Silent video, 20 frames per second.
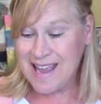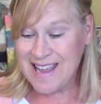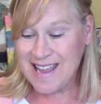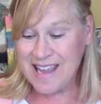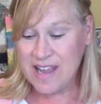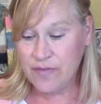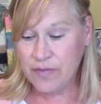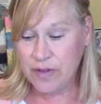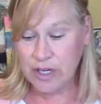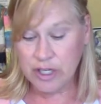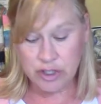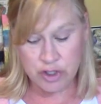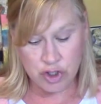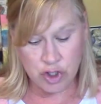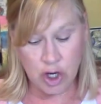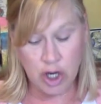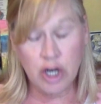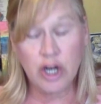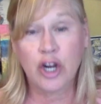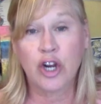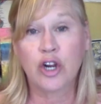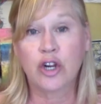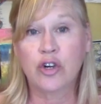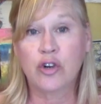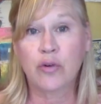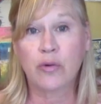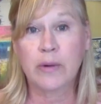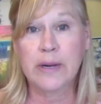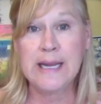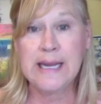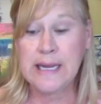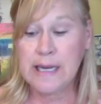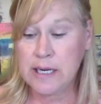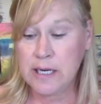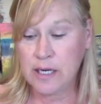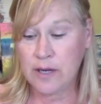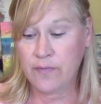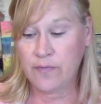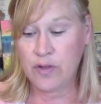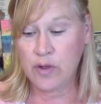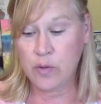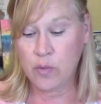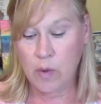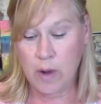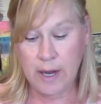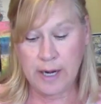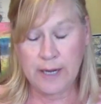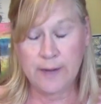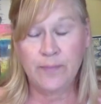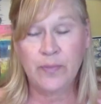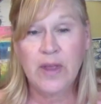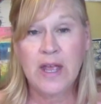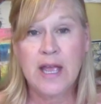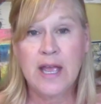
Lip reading: even a darker green if you wanted.